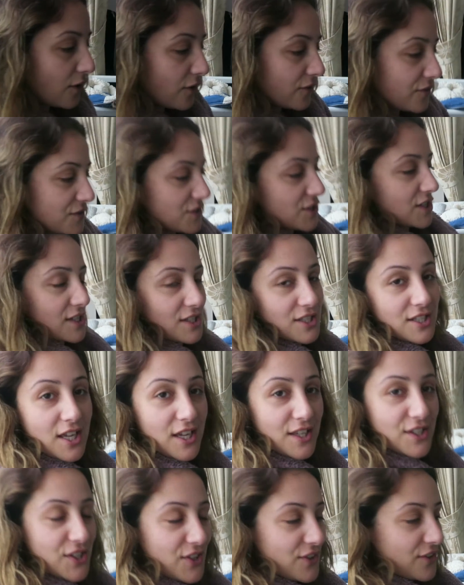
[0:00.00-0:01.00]
of just
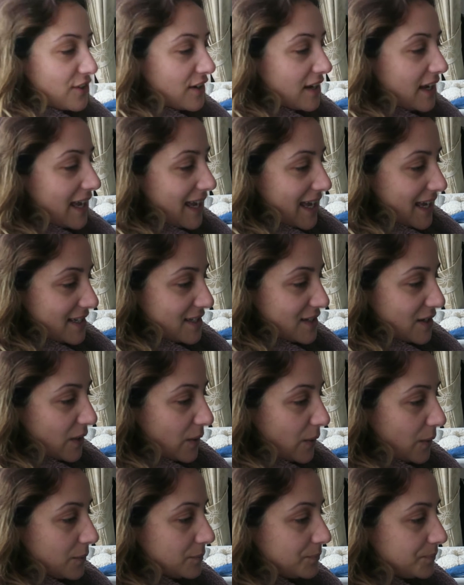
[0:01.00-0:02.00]
us three at
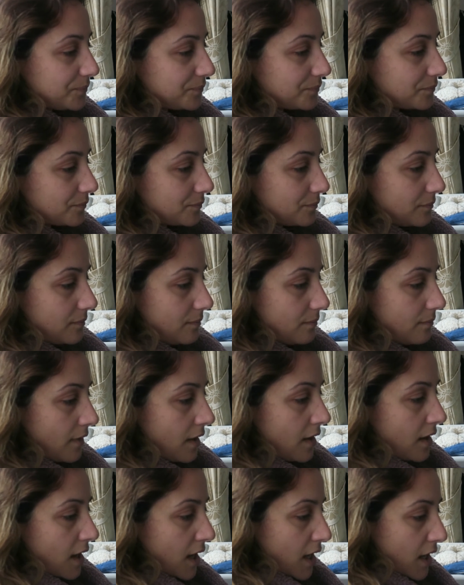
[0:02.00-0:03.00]
home.
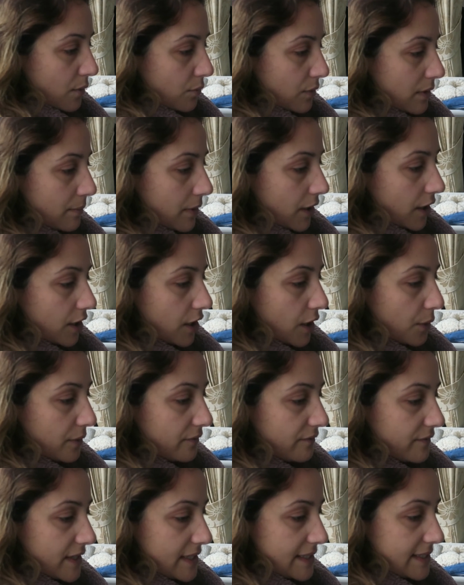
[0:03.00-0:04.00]
We might go
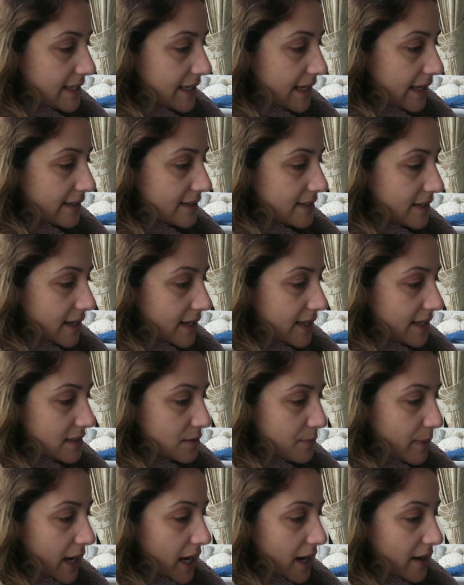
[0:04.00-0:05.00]
and visit
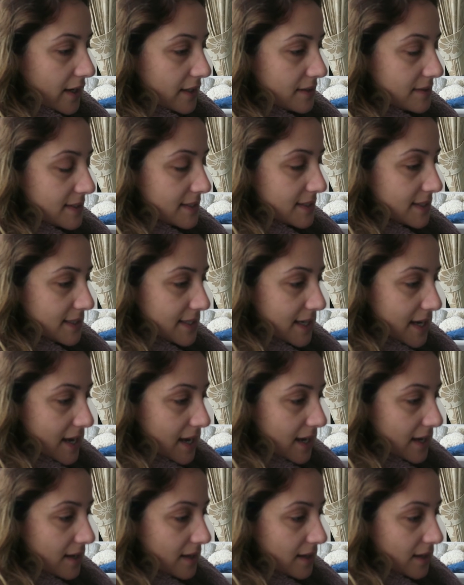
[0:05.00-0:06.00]
his parents
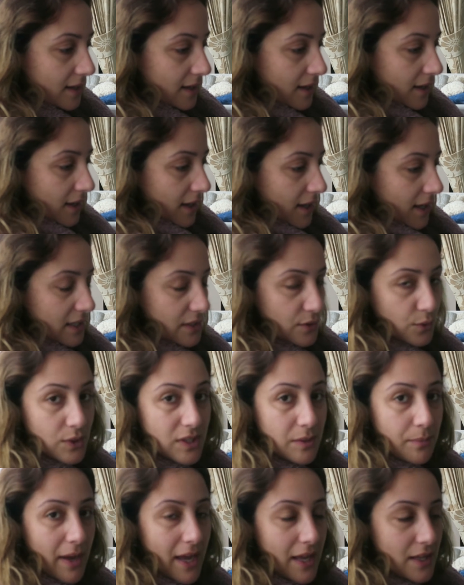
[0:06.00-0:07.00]
today. It
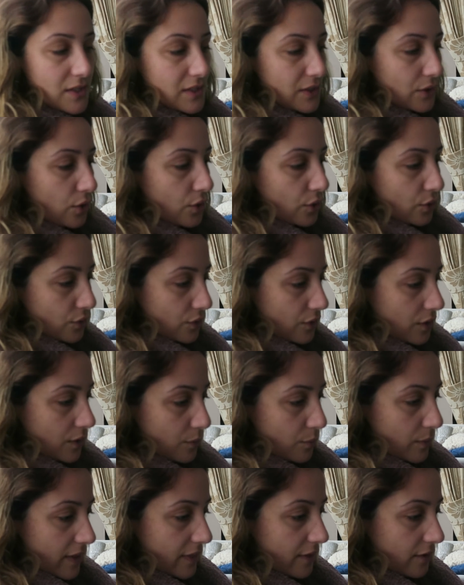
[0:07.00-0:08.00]
all depends on
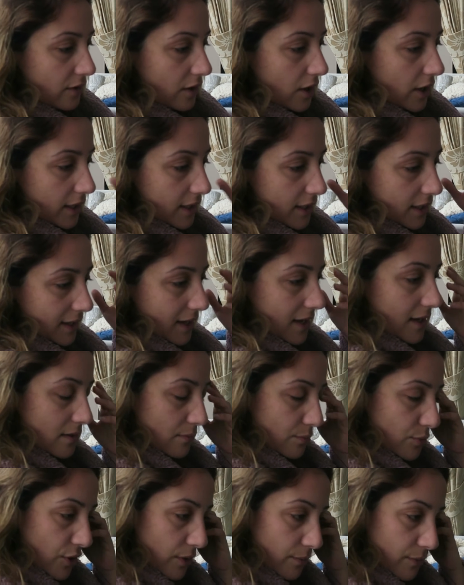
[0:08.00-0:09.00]
whether I can get
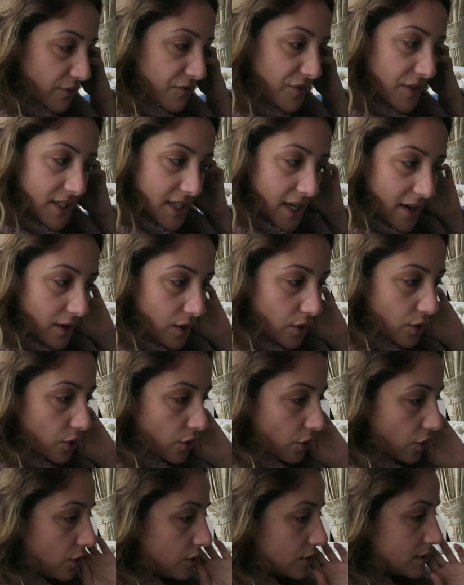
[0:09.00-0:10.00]
an appointment for Derin or
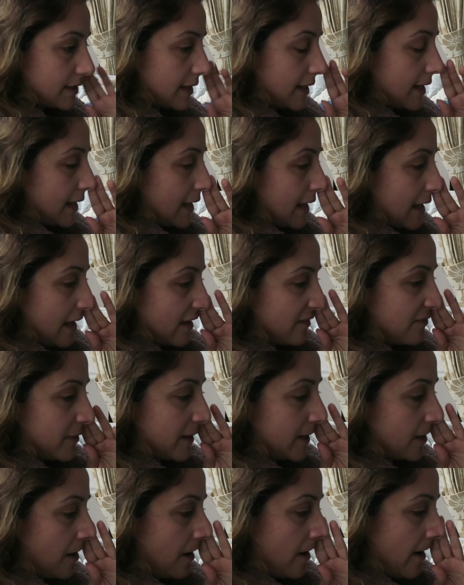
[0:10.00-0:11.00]
not. If
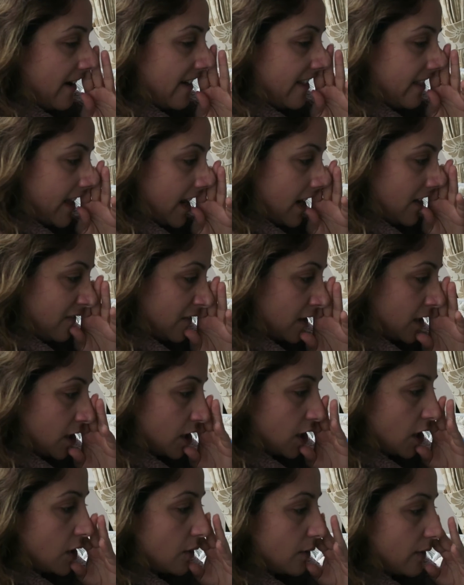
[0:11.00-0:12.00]
we can't, then I'm going to
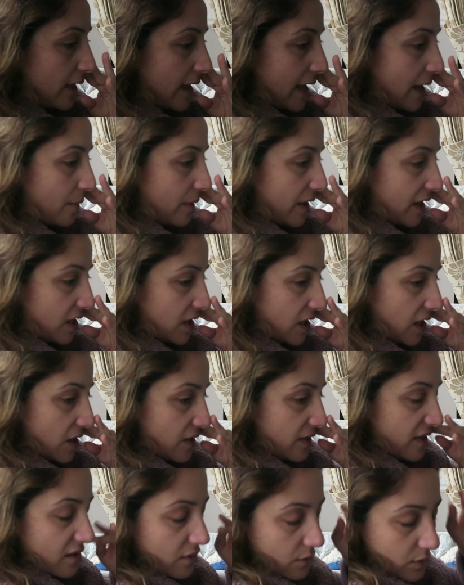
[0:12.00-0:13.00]
go there. We're going to
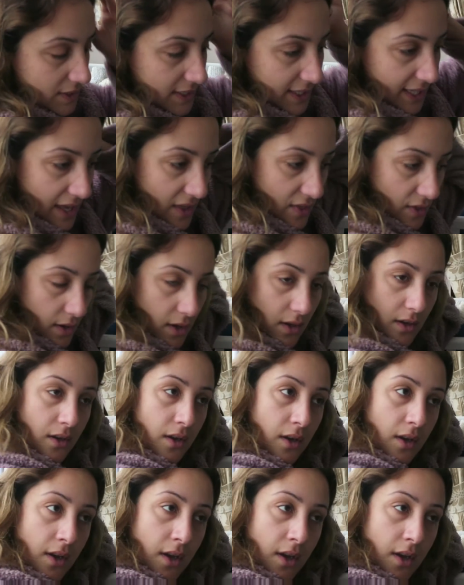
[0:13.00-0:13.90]
go there all together.